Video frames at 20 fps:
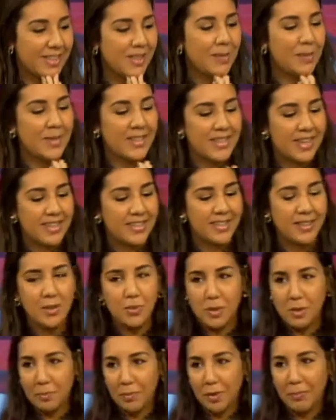We tend to
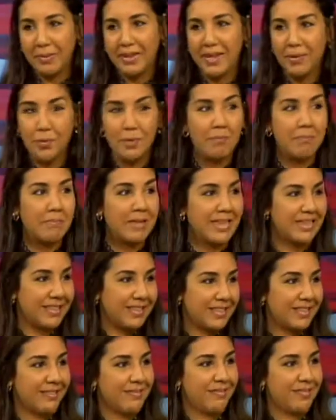load up our plate with meat.
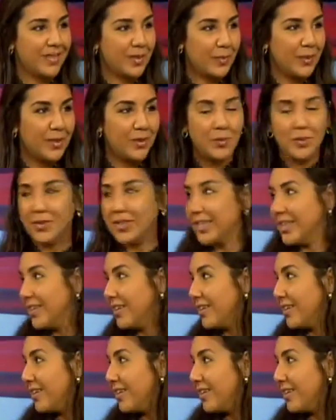So we don't need...